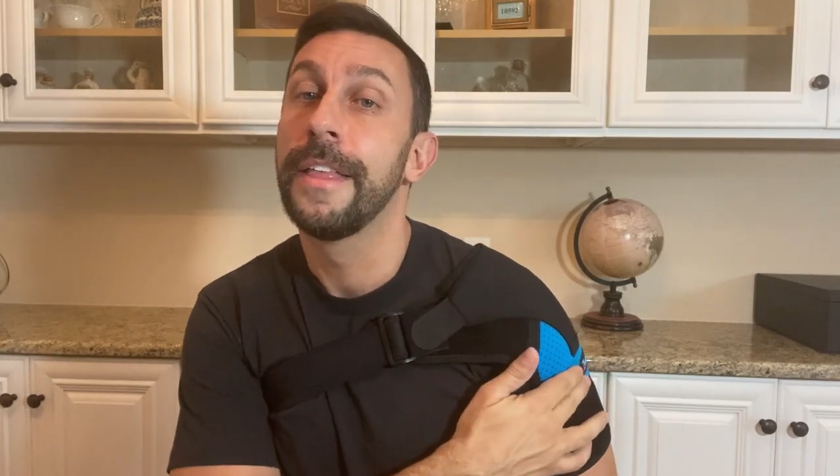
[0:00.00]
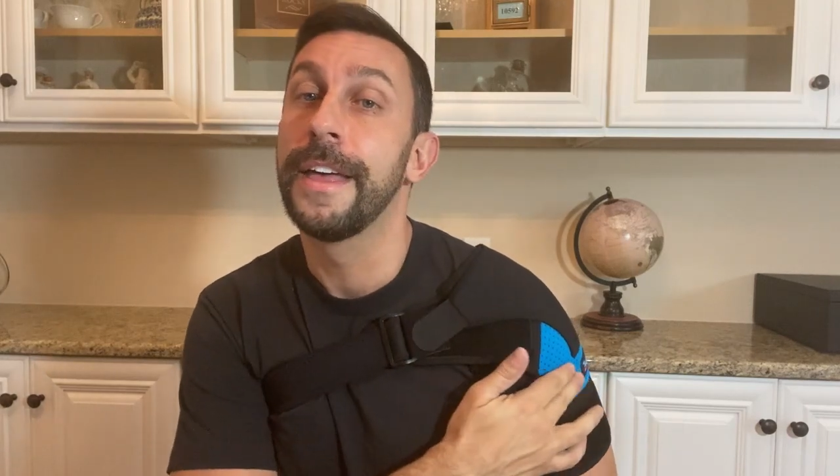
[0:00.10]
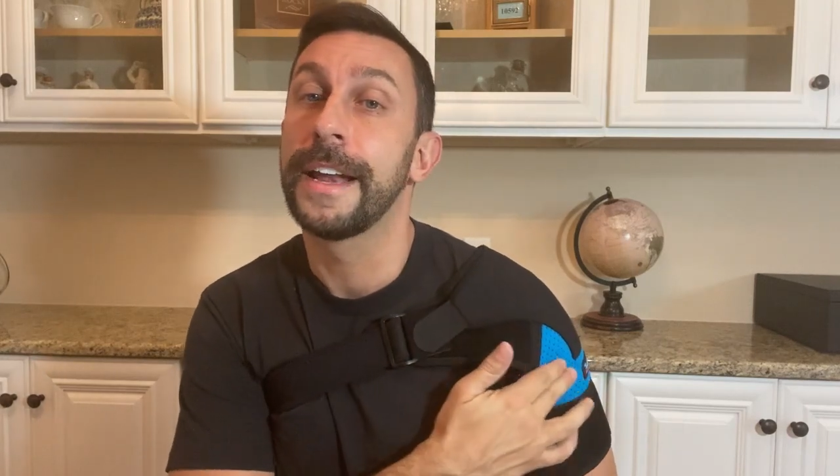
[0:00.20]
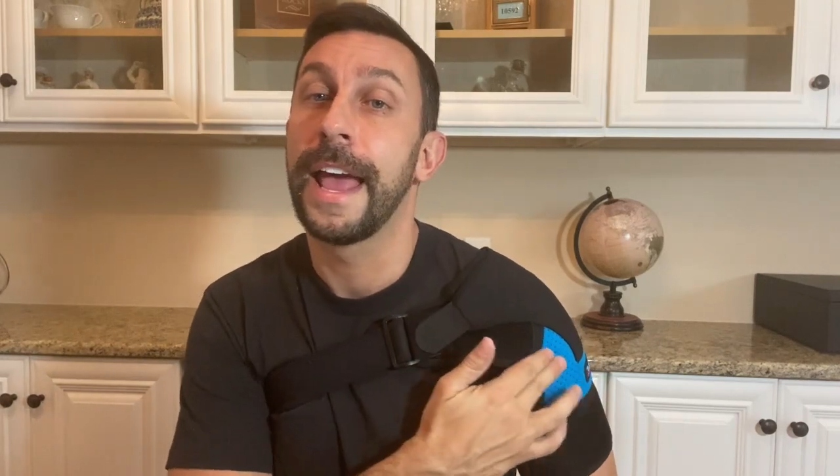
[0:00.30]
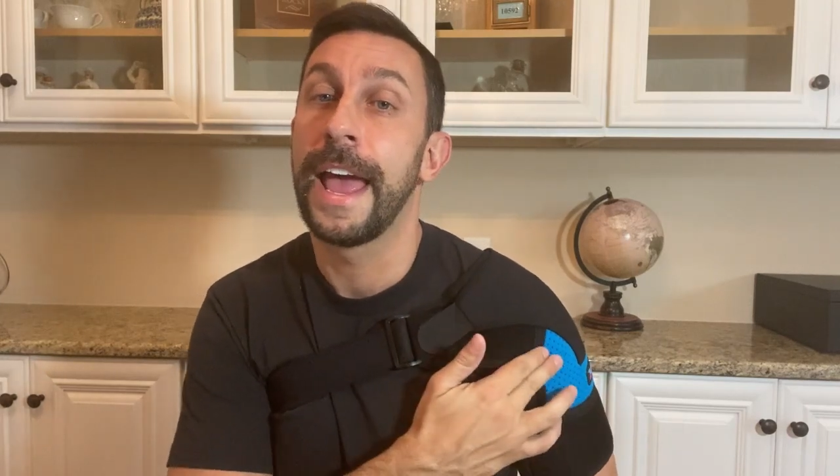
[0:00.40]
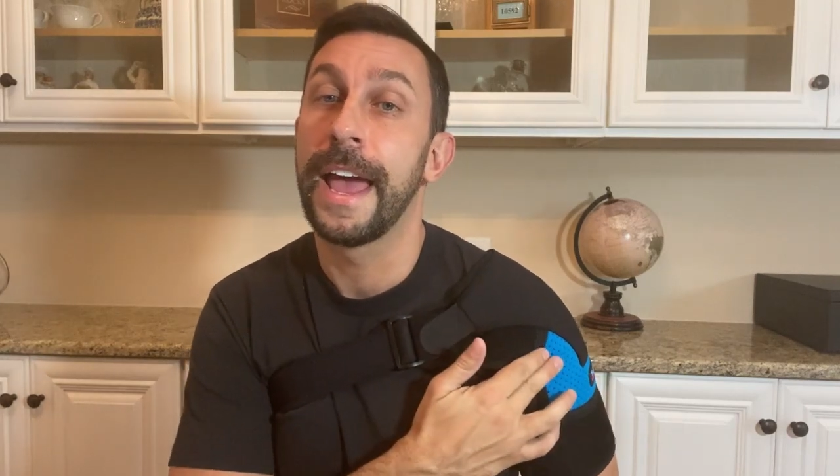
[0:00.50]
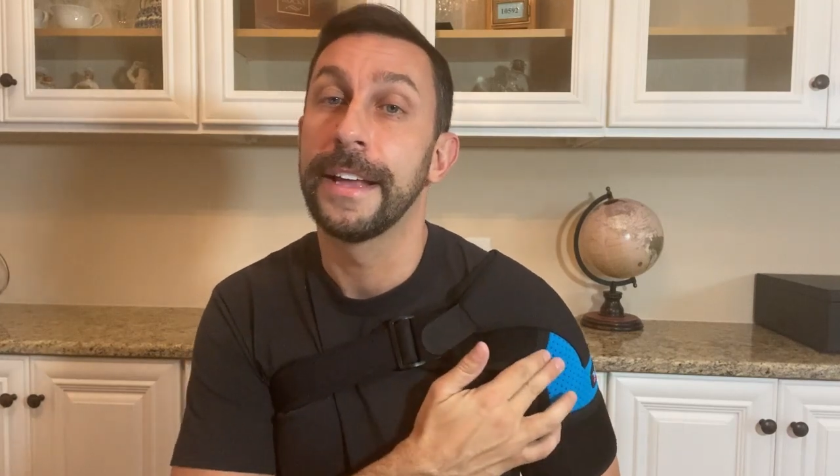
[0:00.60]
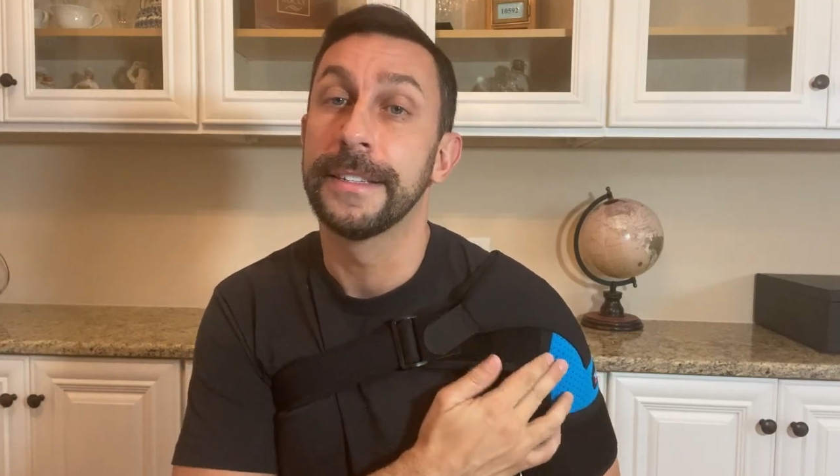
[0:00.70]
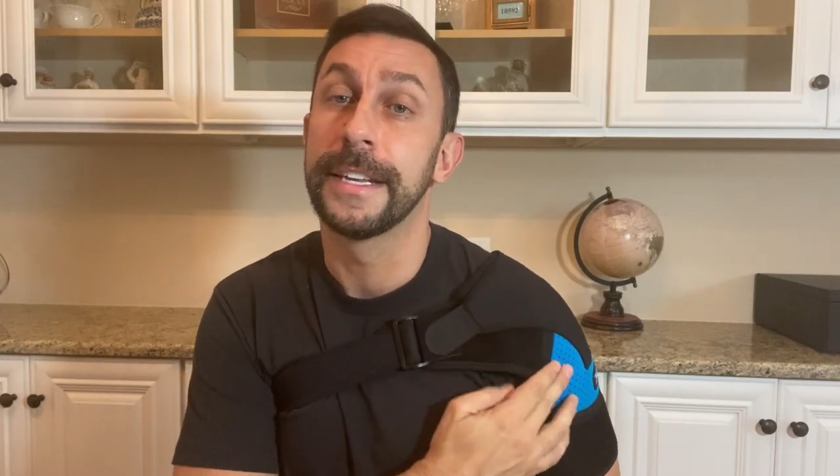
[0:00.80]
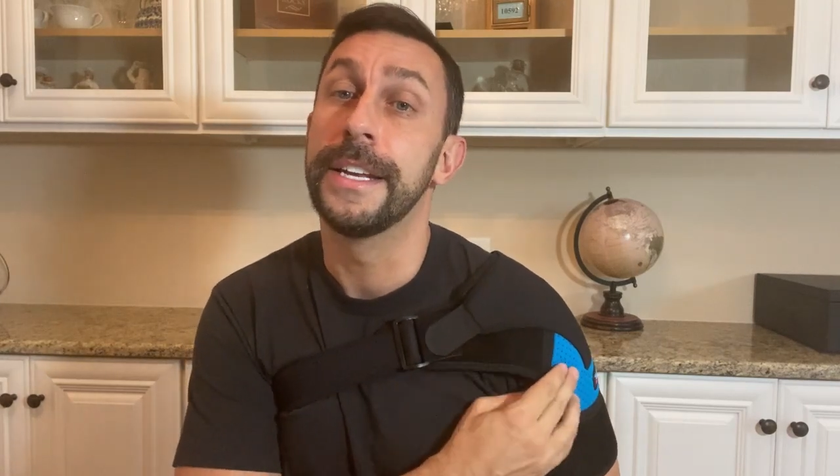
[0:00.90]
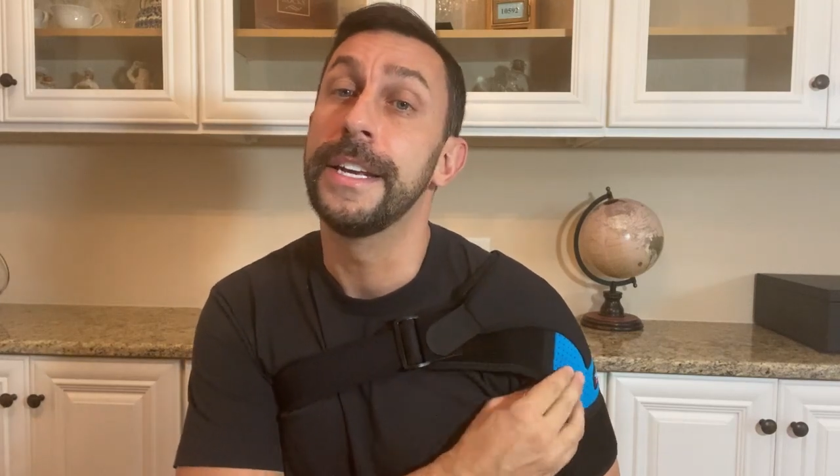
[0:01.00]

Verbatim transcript: then it has